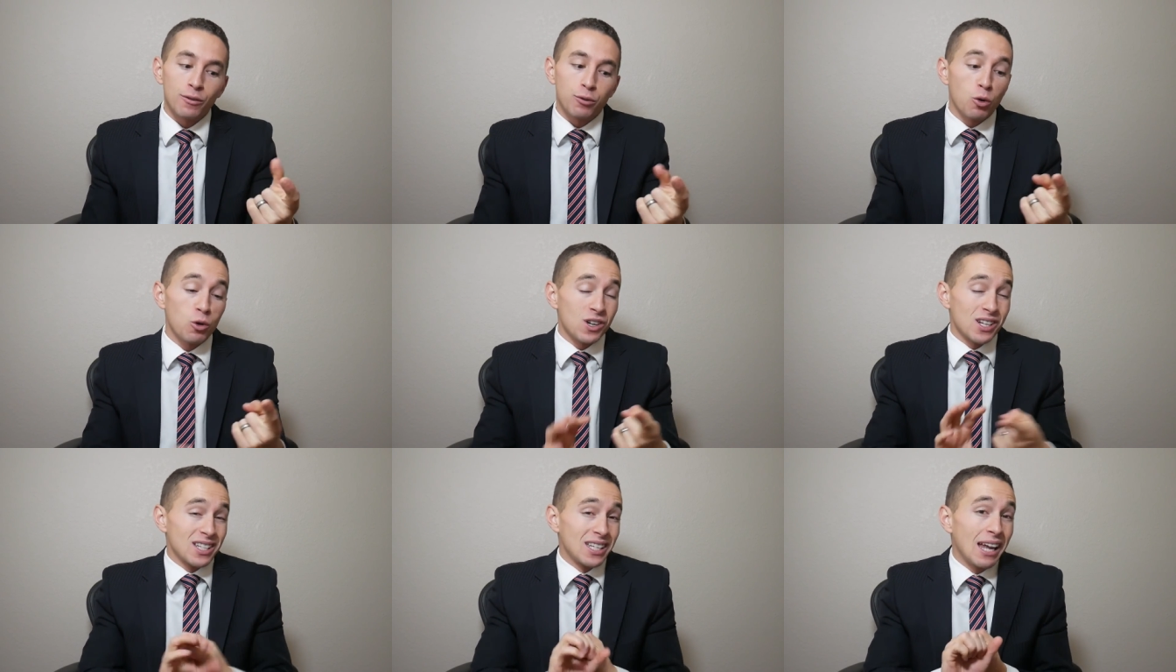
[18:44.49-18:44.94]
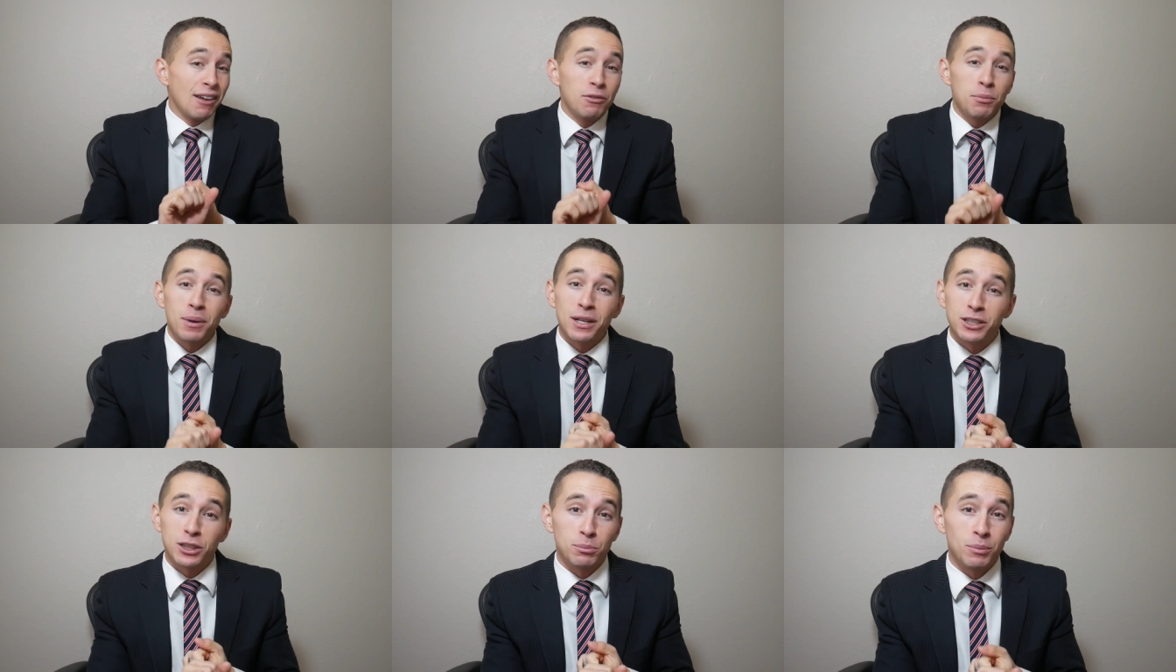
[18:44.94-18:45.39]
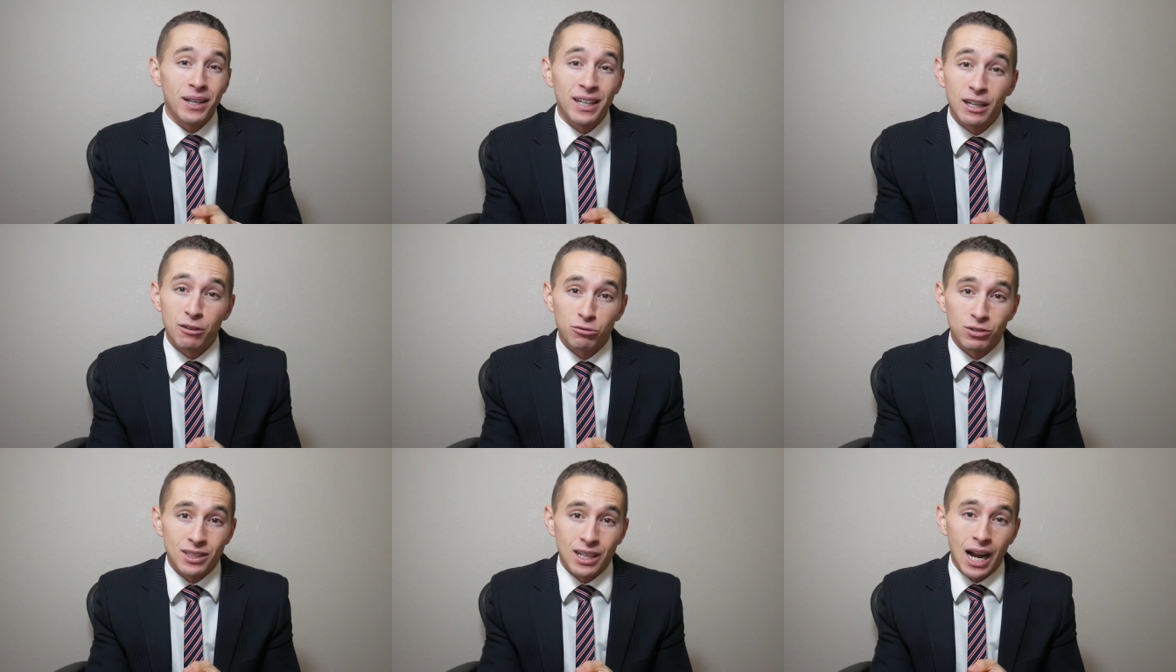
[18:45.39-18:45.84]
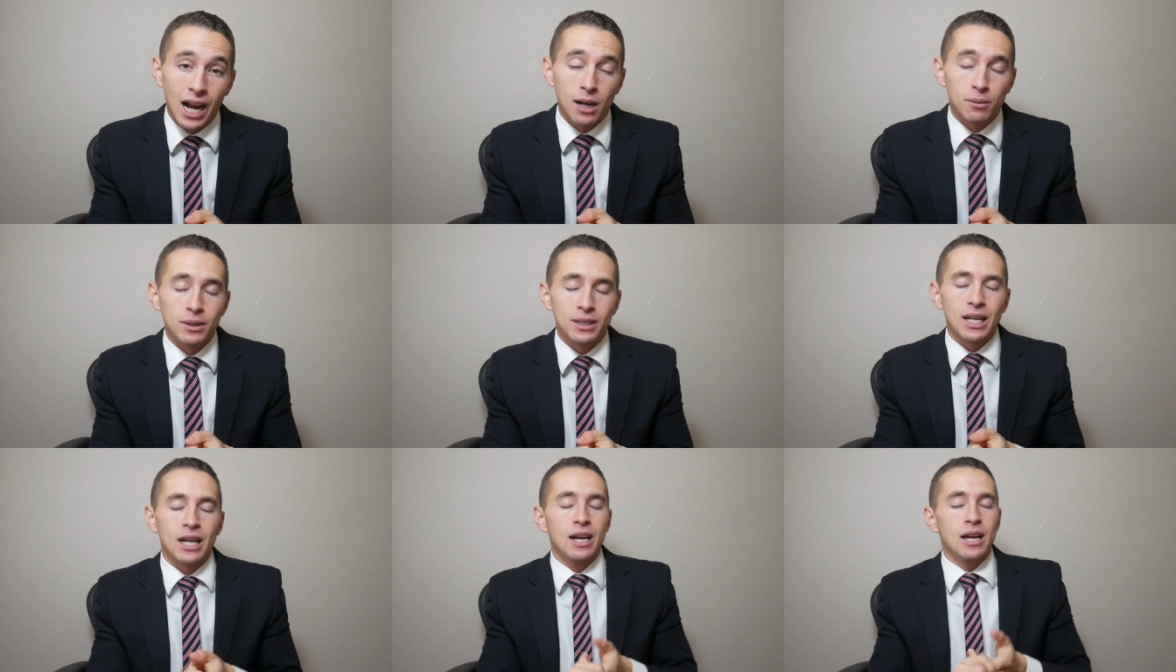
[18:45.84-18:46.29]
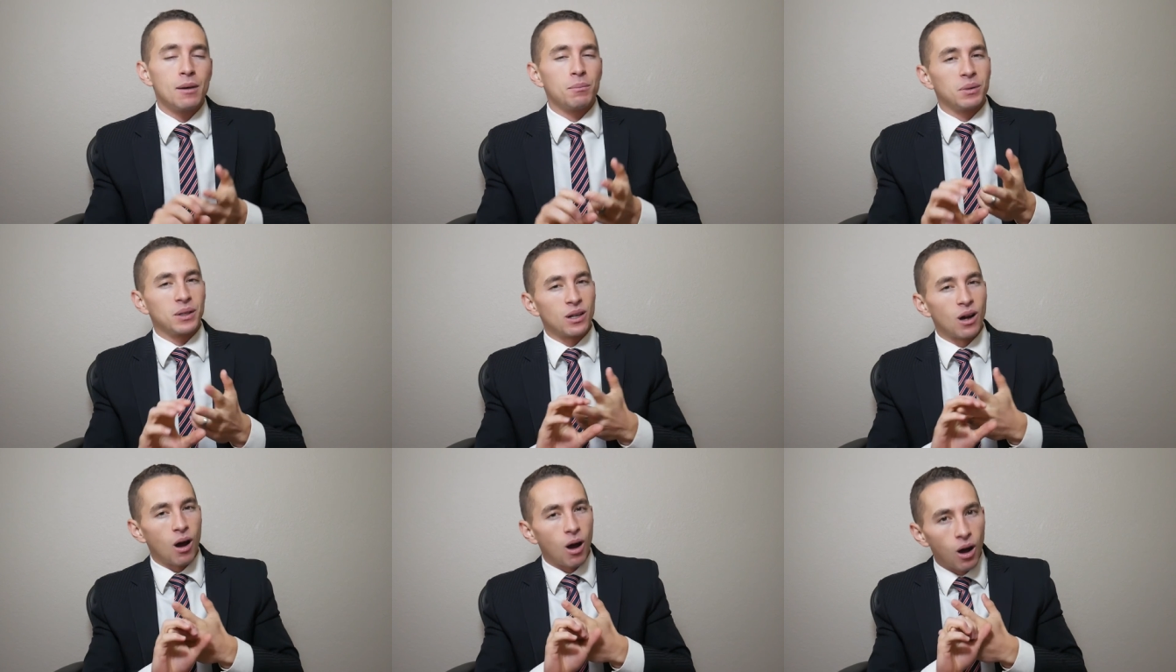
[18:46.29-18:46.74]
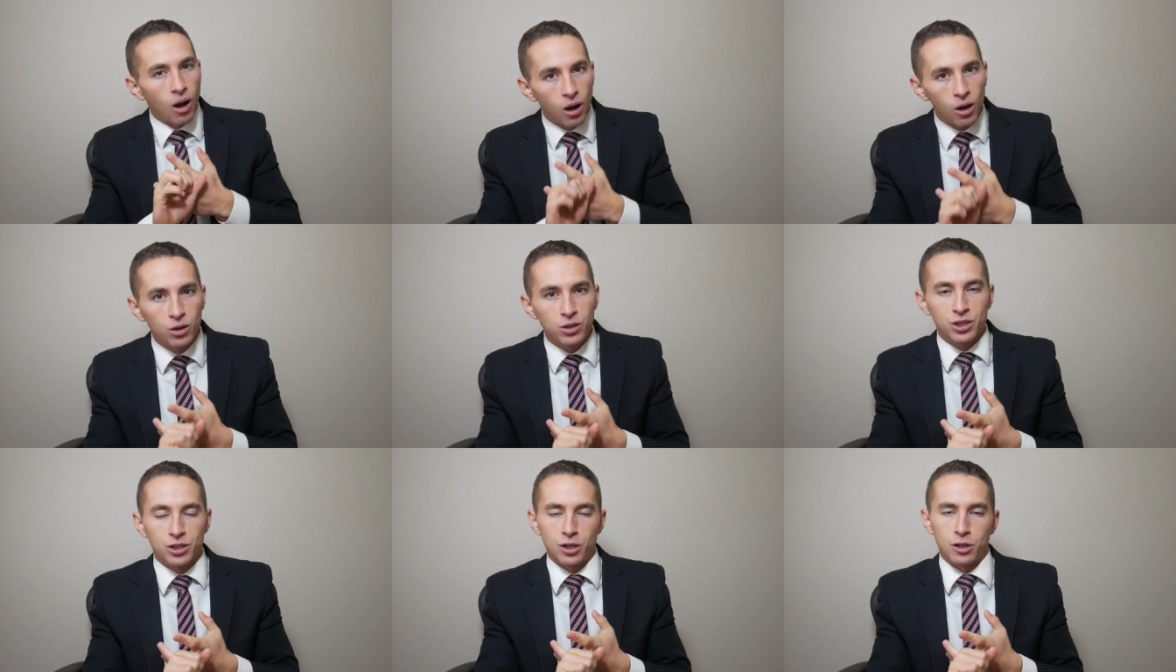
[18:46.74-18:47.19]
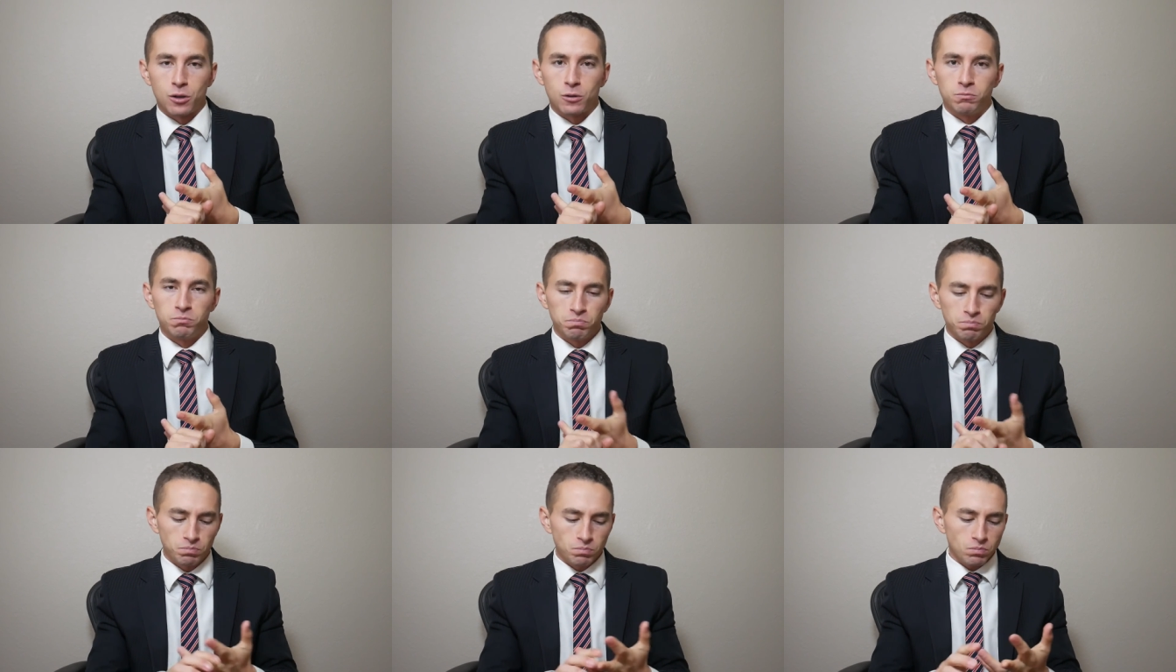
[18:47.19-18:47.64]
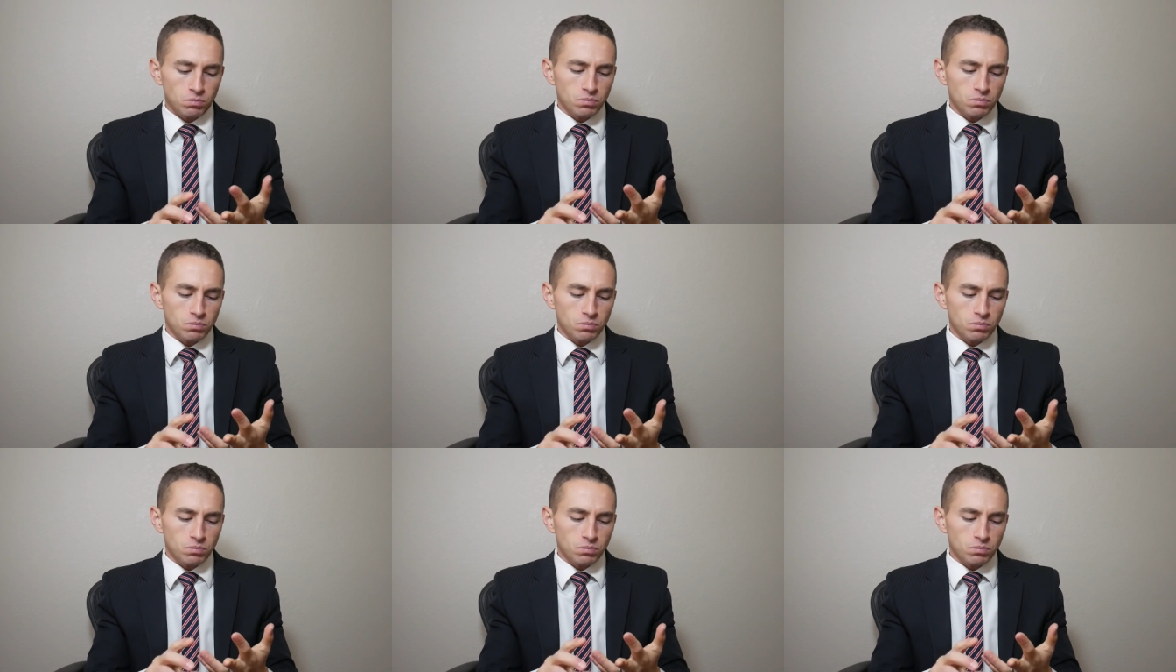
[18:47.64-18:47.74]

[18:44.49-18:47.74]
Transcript: of course, save a bunch of money in retirement, but also